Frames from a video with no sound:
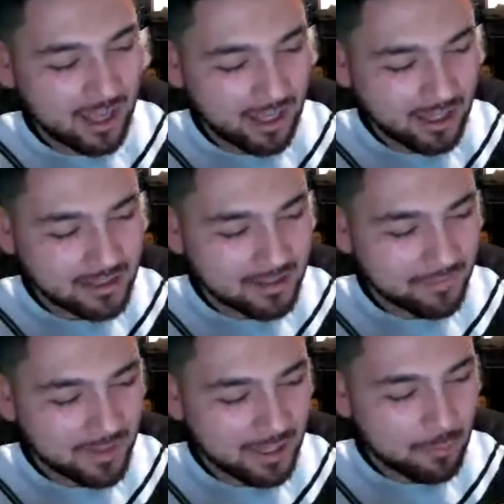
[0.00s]
Because I
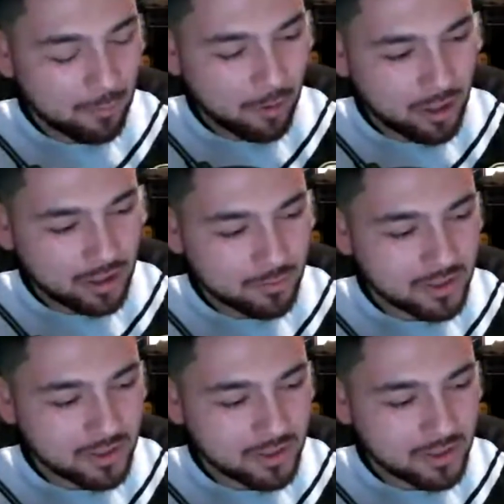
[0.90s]
feel like we wanted them
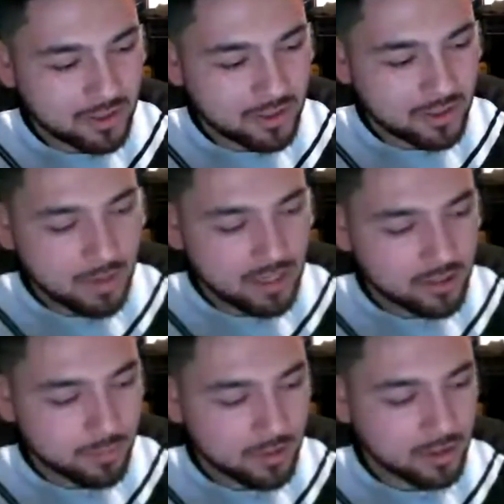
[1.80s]
to come into this
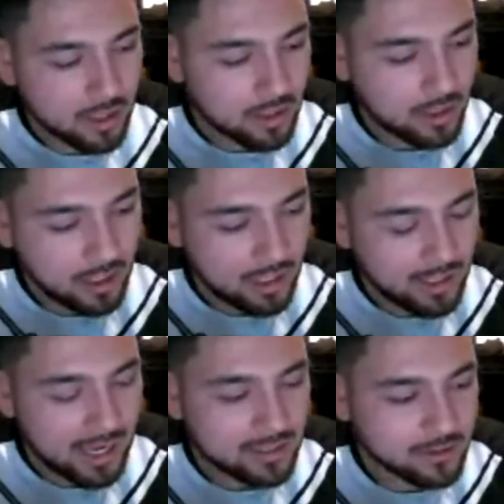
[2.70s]
matchup and
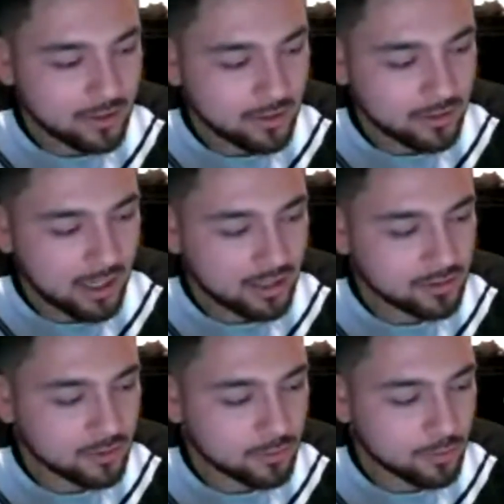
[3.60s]
answer
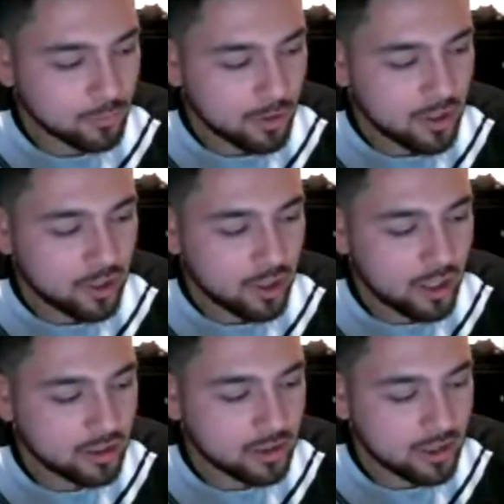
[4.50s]
as to whether or
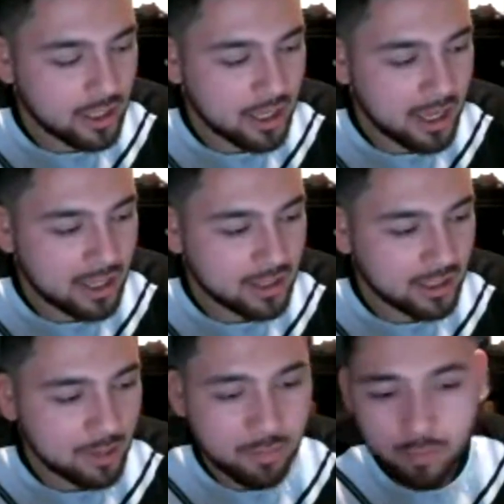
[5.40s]
not they had
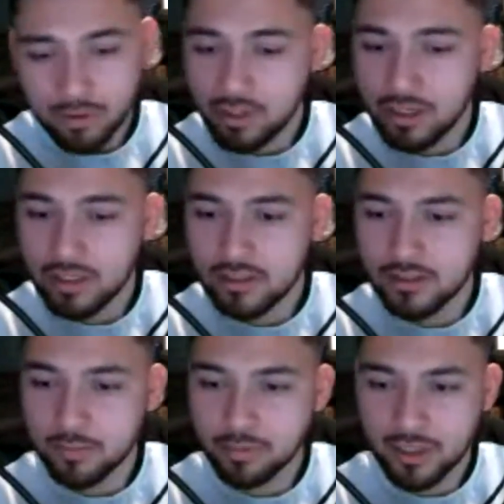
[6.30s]
the capability
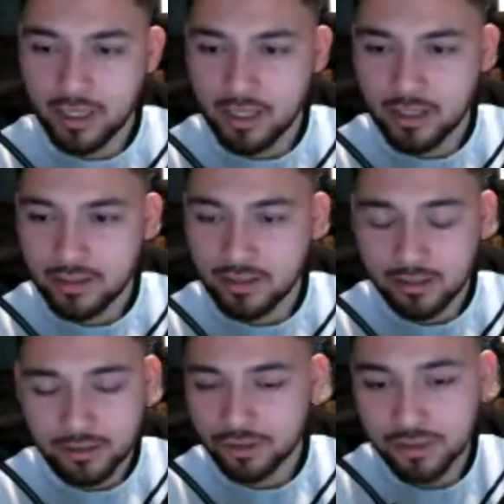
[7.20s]
to play
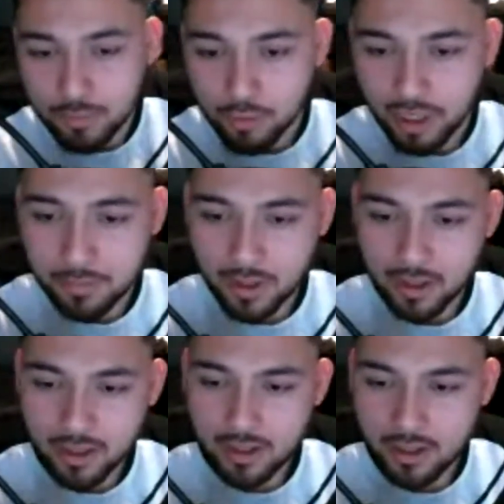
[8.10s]
just a simple game,
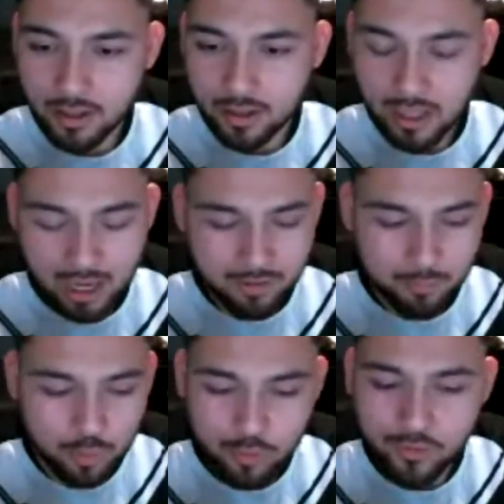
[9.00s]

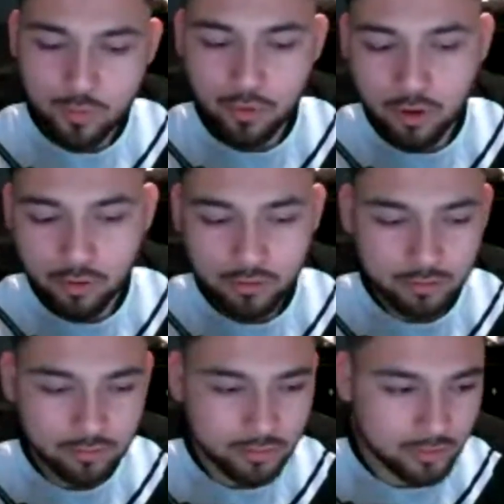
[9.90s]
maneuver the ball,
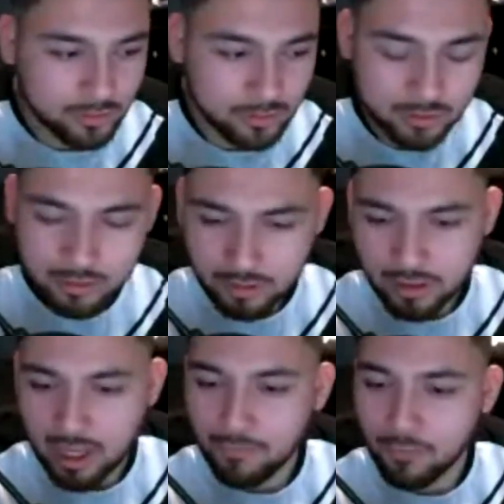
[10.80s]

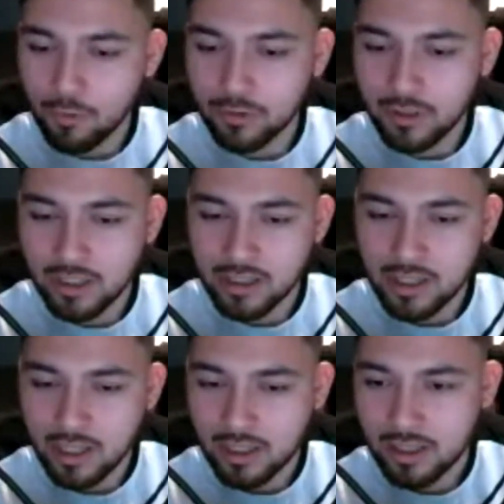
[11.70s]
not fold
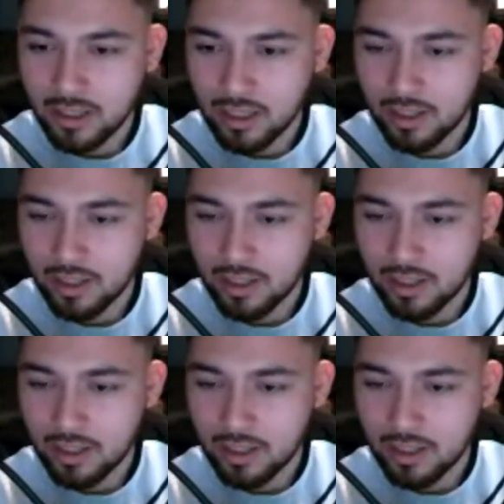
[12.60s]
in